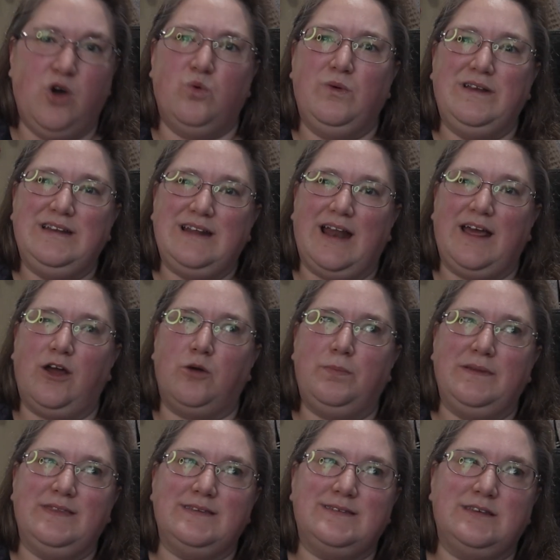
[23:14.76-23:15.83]
When did I
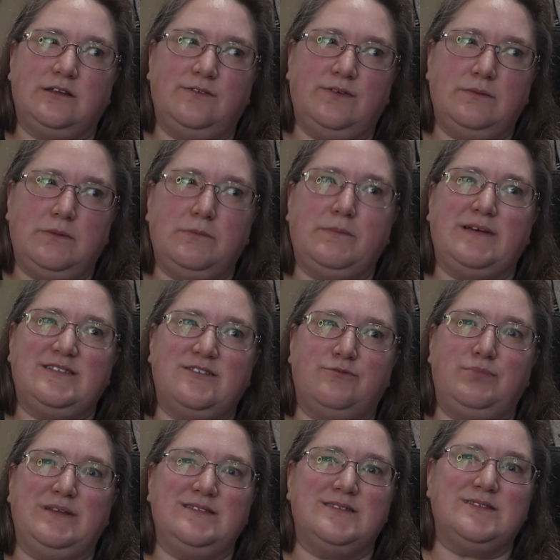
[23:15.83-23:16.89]
open the Sylvan? It must
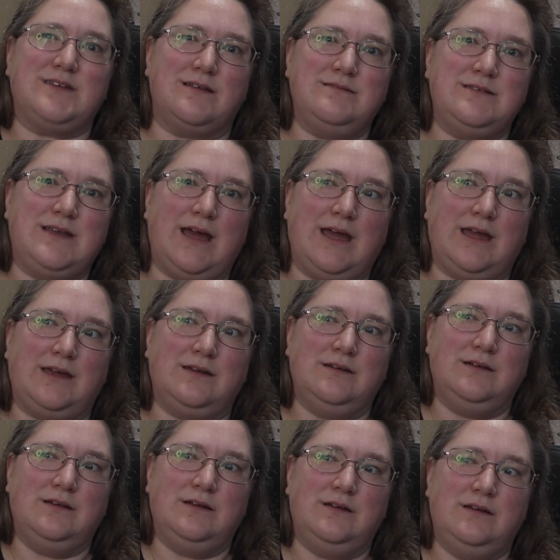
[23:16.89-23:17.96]
have been Sunday.
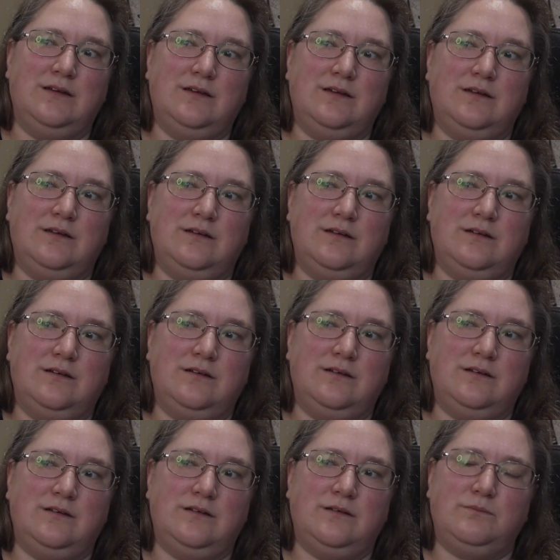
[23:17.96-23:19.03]

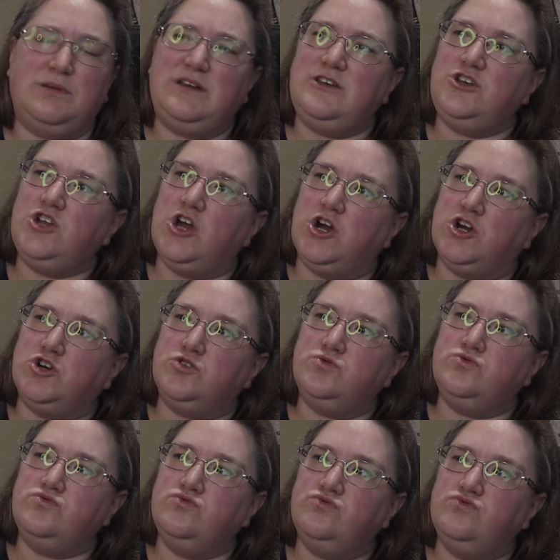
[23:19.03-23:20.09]
But no.
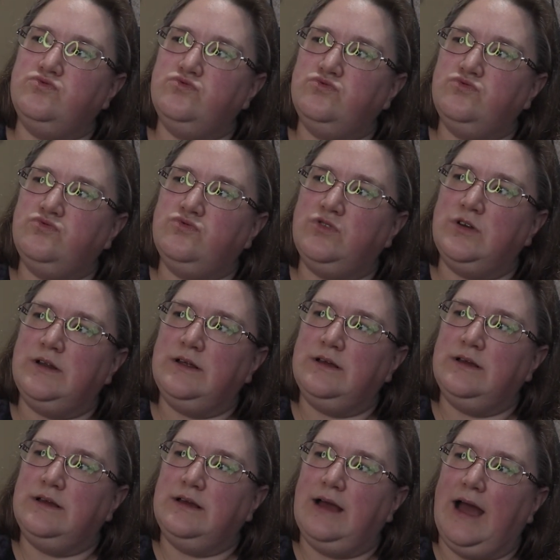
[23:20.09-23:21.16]

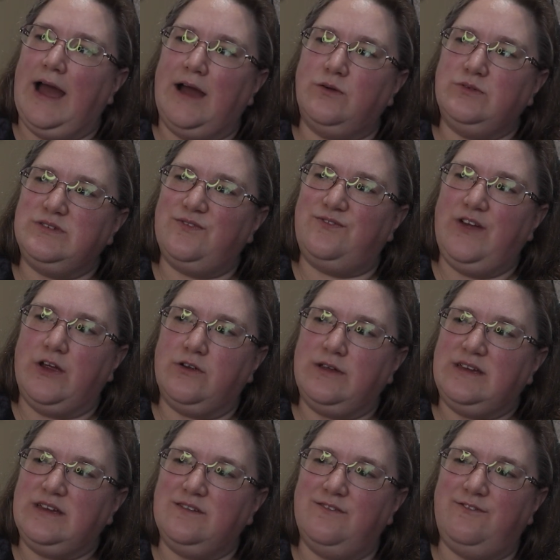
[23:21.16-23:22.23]
I was very
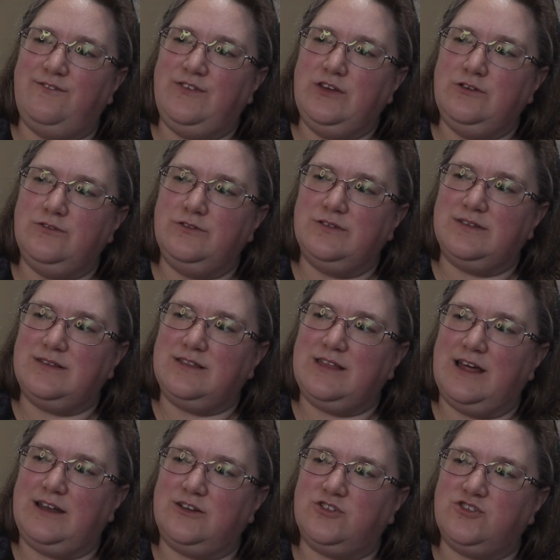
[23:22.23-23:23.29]
confused
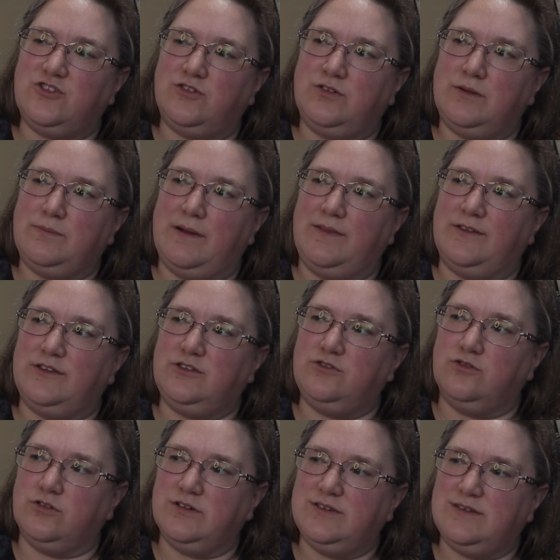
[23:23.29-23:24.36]
that it showed up on the
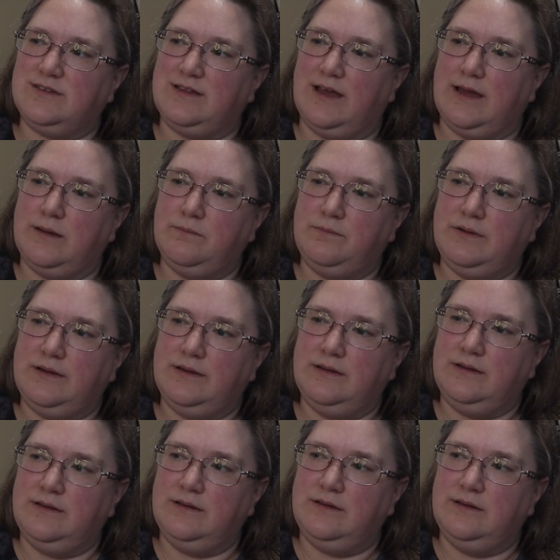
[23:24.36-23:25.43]
doorstep.
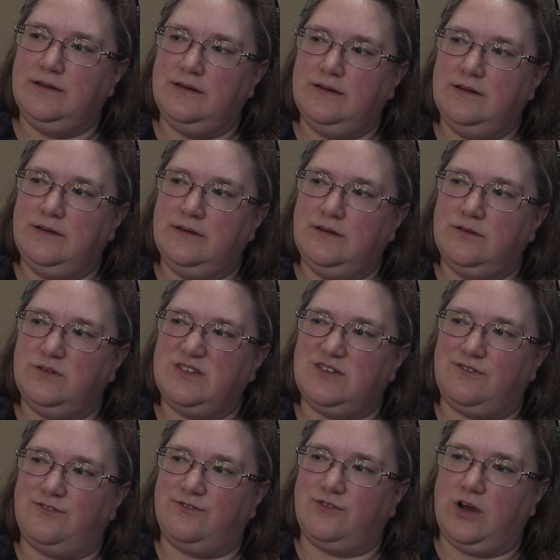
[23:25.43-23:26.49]
Was
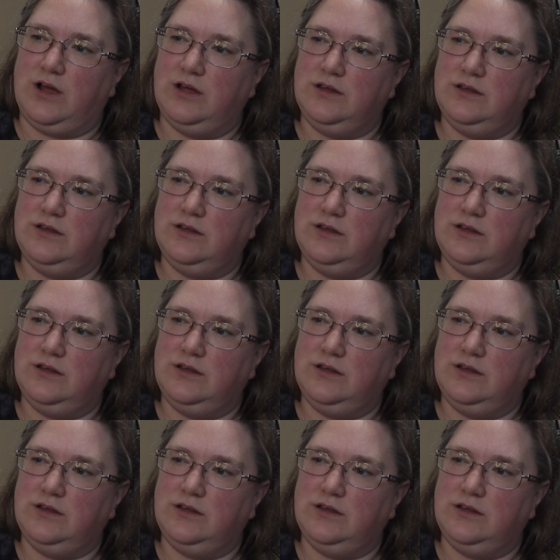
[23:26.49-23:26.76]
it Friday?